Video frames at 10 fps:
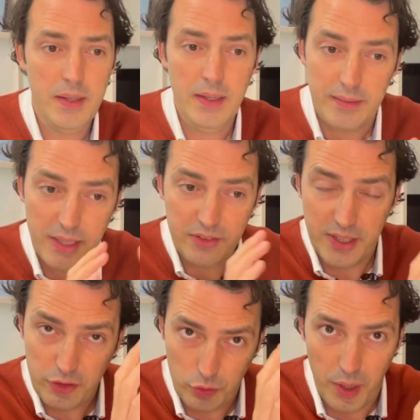
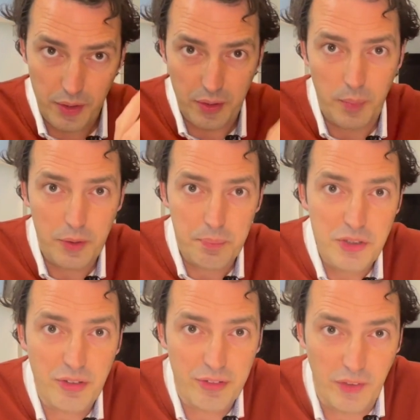That's one
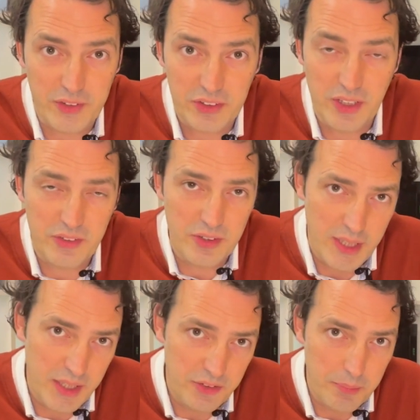piece of context
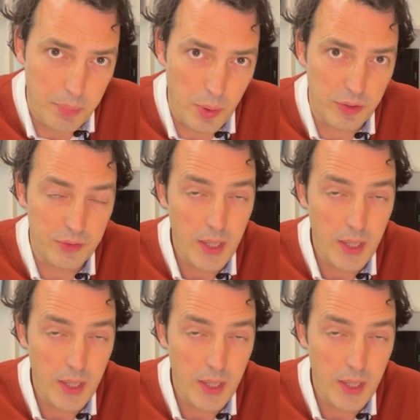that is important.